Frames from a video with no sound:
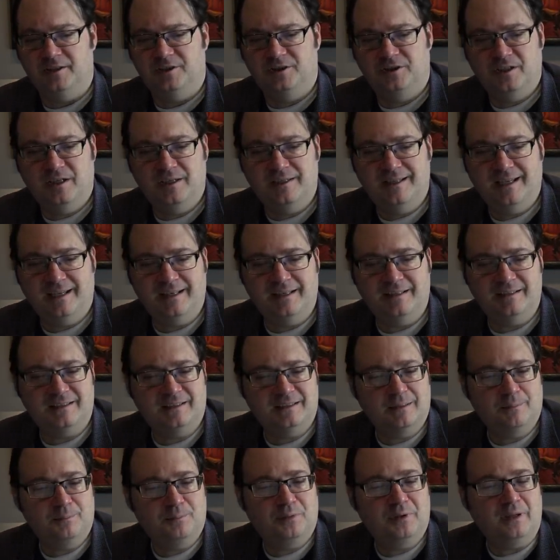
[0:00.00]
she didn't
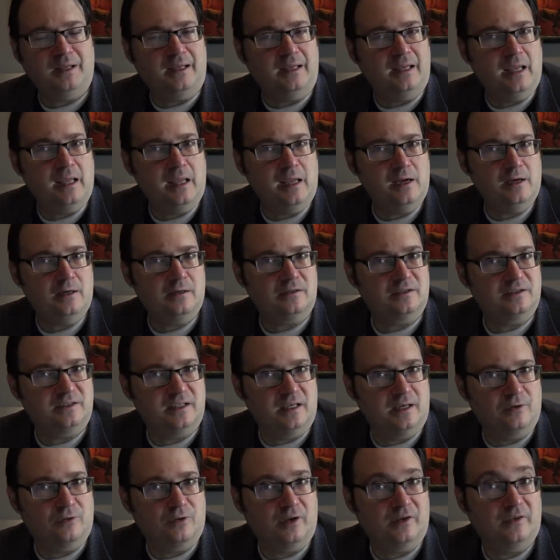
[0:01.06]
simply hear
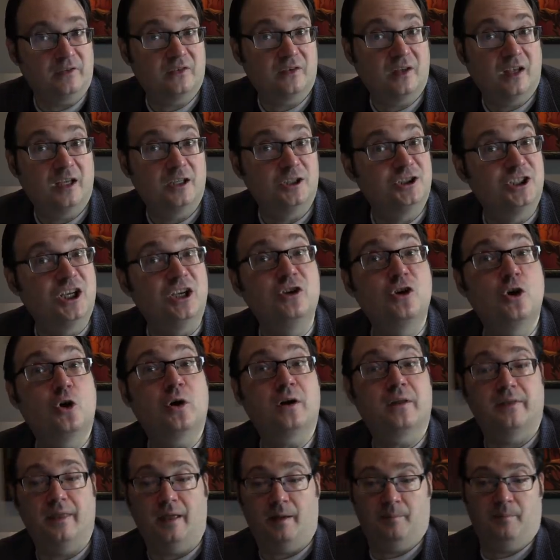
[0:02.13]
secrets, she
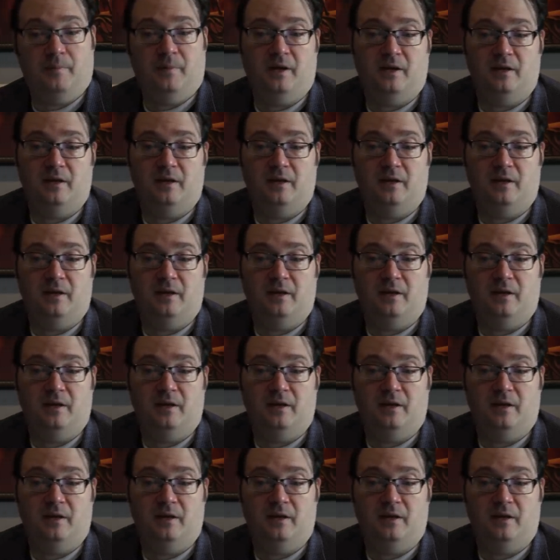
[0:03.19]
took them.